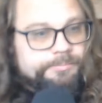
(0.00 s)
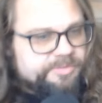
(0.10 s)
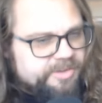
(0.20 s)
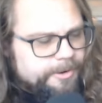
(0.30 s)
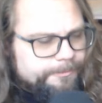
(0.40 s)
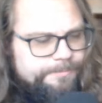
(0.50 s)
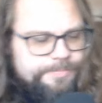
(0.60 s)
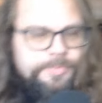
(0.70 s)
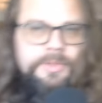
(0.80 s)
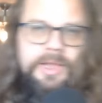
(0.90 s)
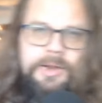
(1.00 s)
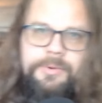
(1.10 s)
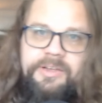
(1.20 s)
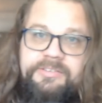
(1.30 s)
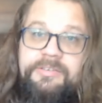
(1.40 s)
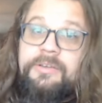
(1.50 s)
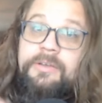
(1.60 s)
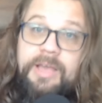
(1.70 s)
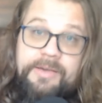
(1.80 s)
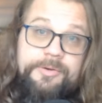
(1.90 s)
So anyways,
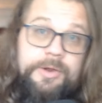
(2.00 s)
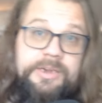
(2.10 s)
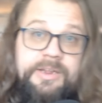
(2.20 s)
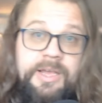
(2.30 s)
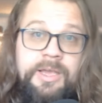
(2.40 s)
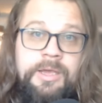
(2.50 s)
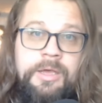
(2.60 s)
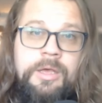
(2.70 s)
have a great day.